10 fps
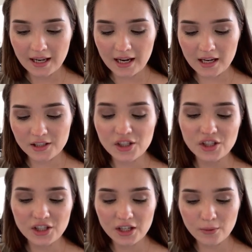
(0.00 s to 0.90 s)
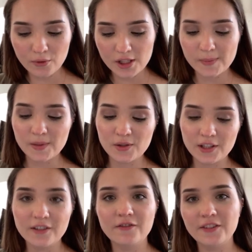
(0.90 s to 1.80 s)
And she wants me to
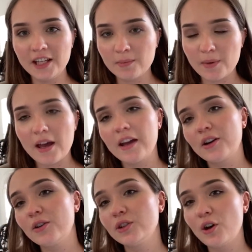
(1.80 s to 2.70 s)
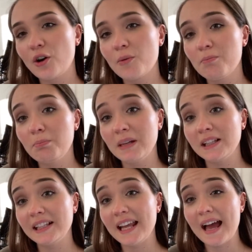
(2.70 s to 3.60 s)
give feedback on her
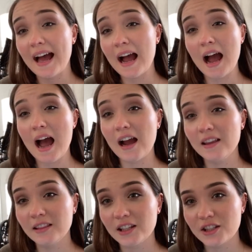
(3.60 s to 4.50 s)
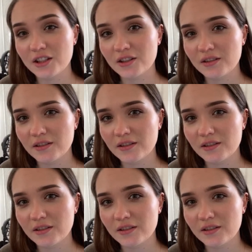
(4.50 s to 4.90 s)
Billie Eilish